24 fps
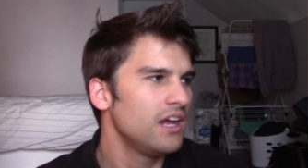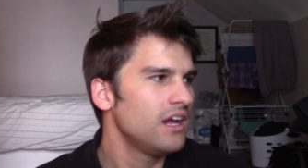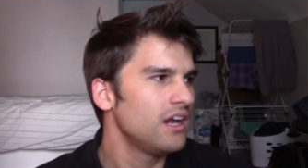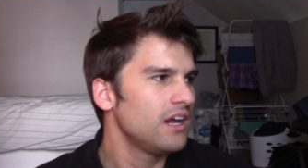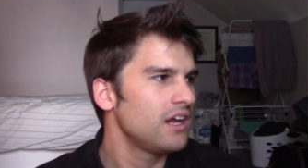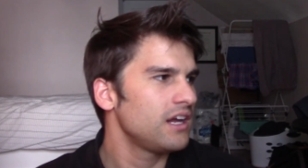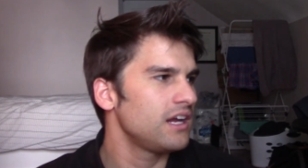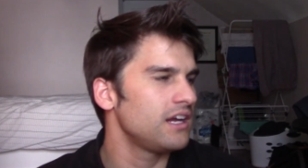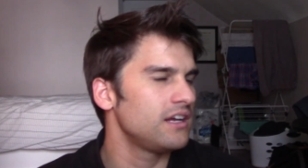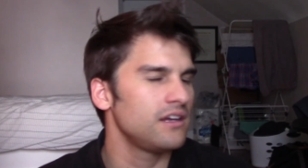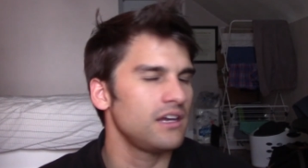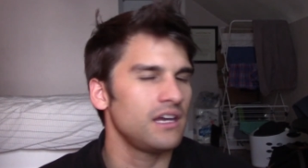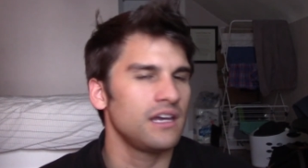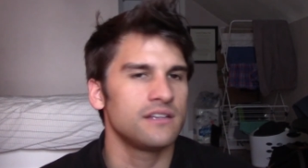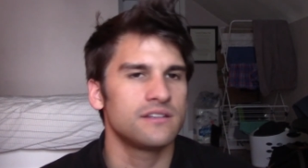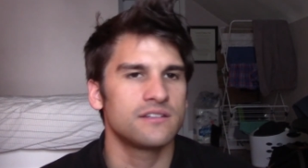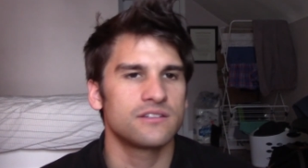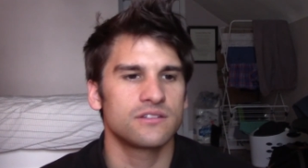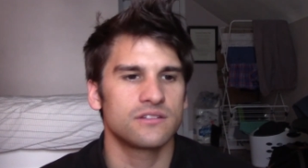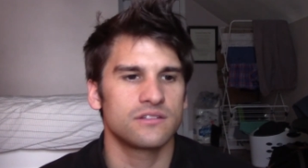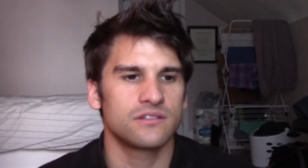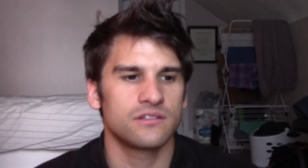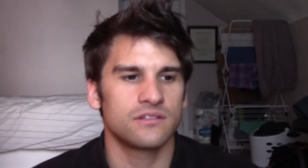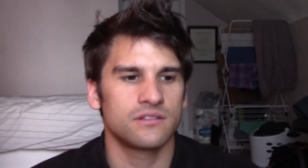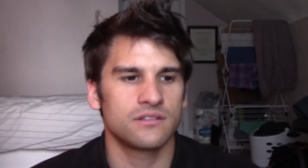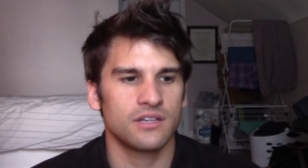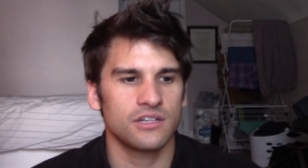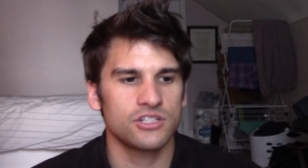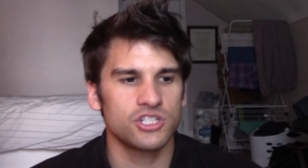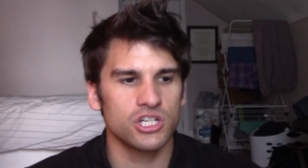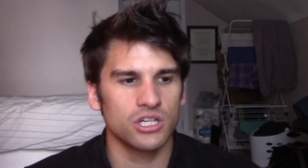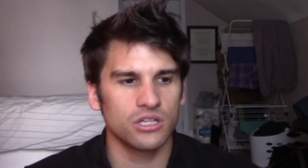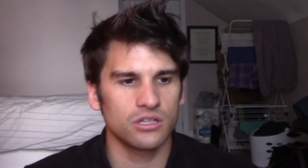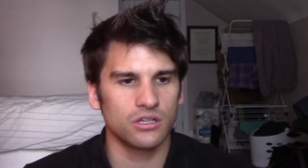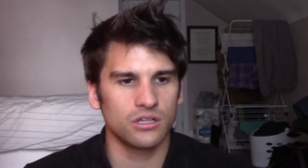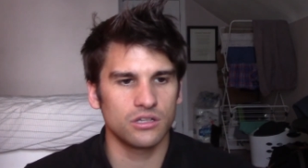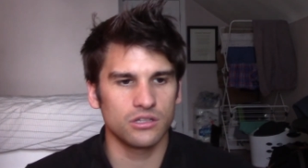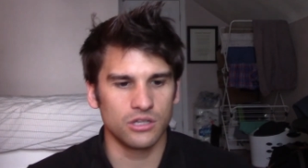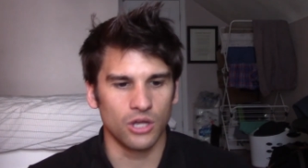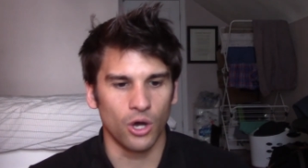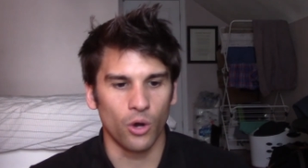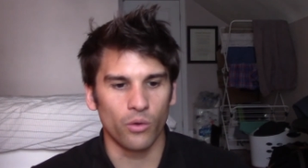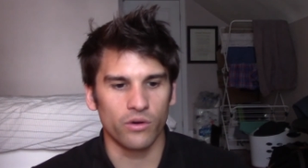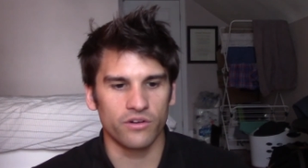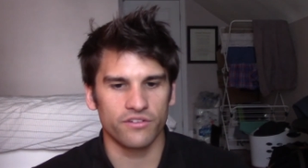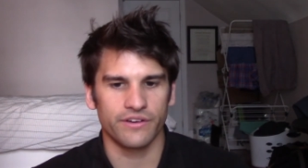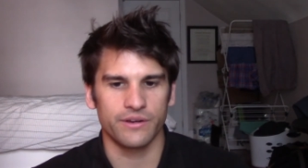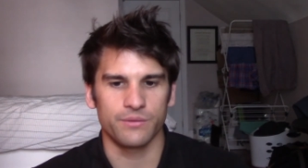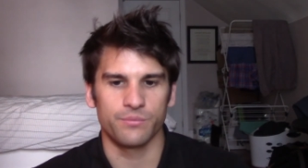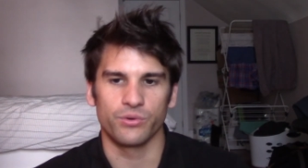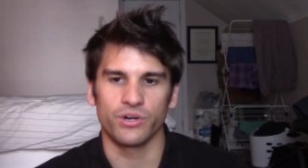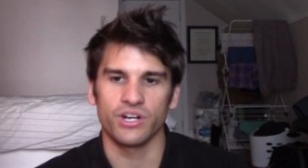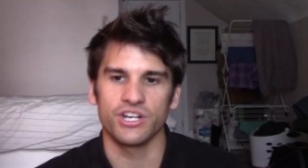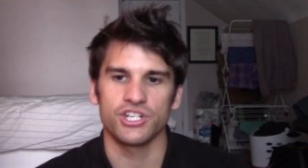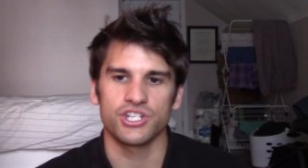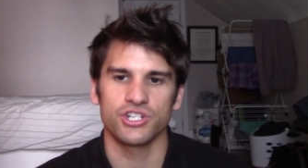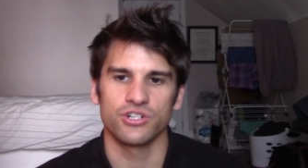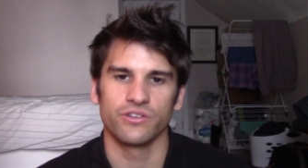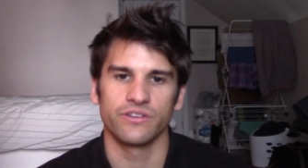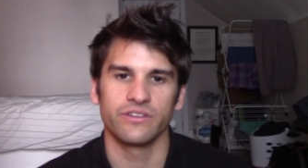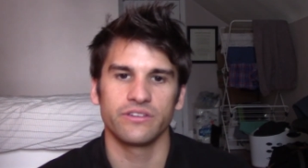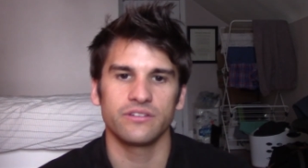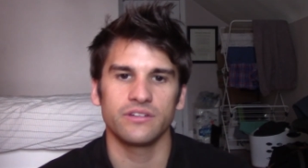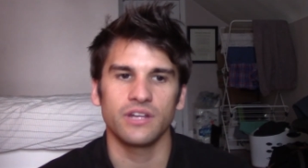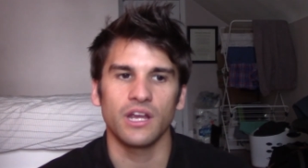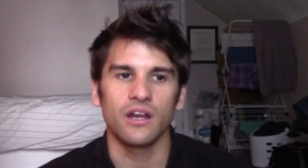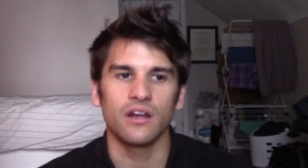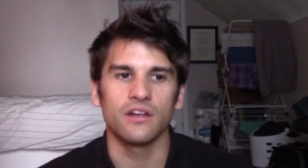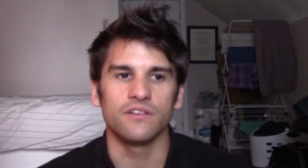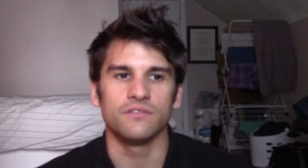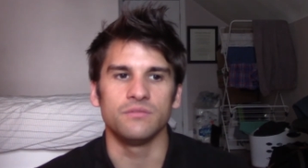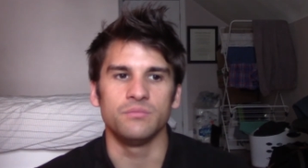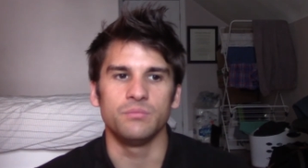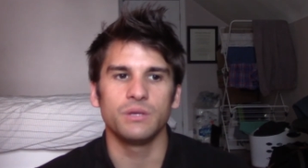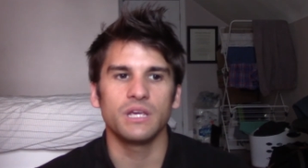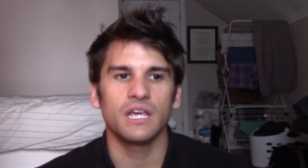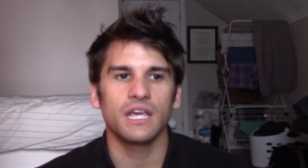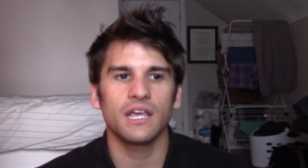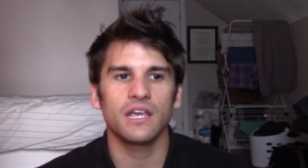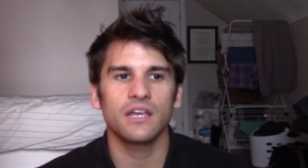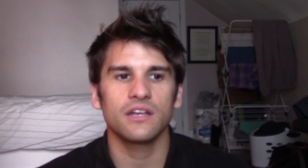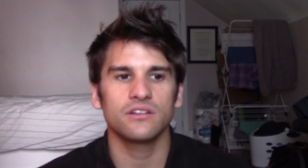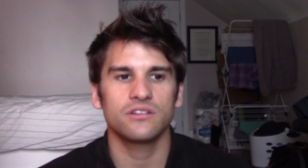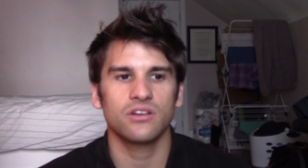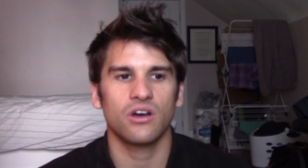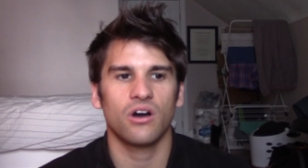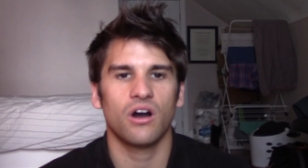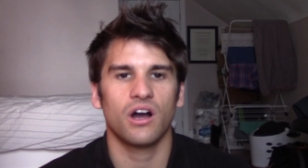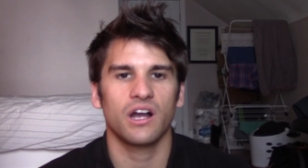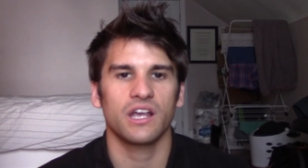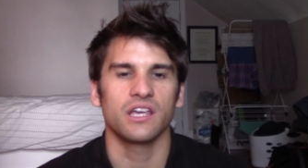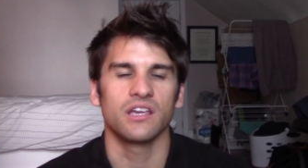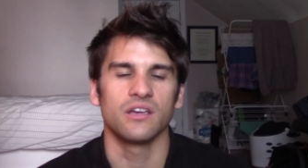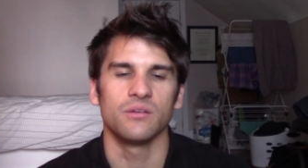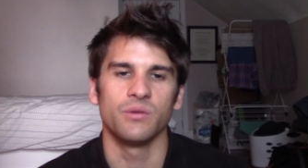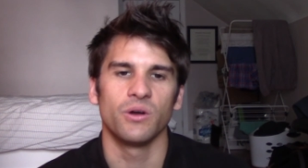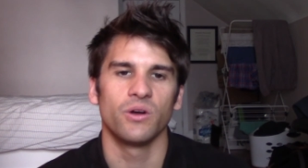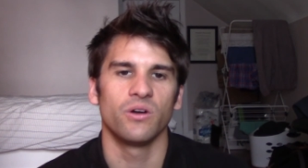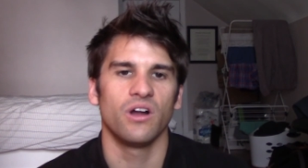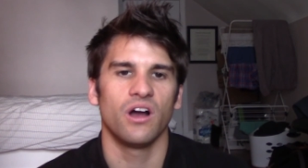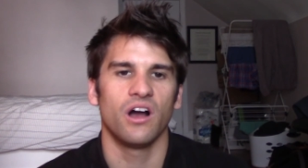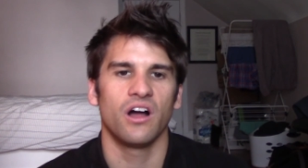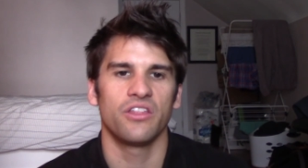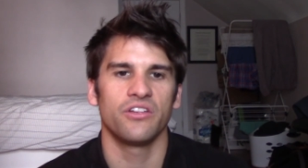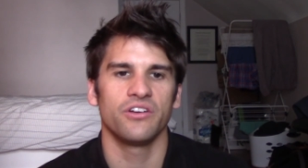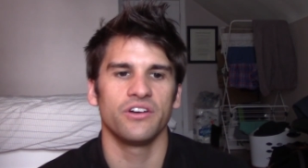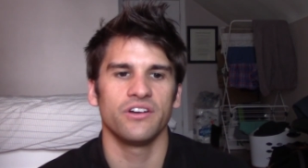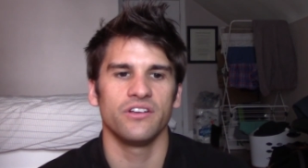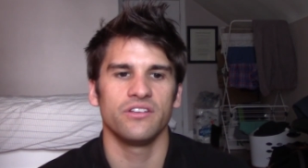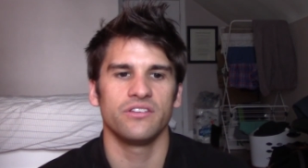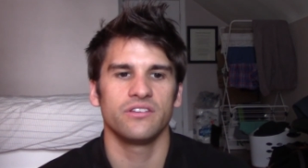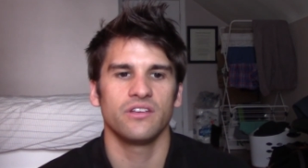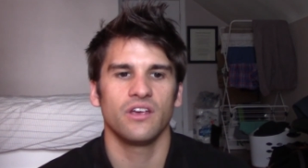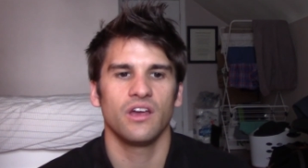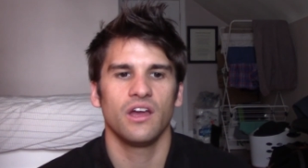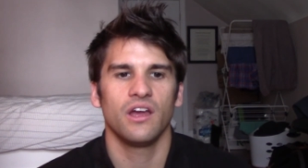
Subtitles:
it's such a lower vibrational state of being, talking about others,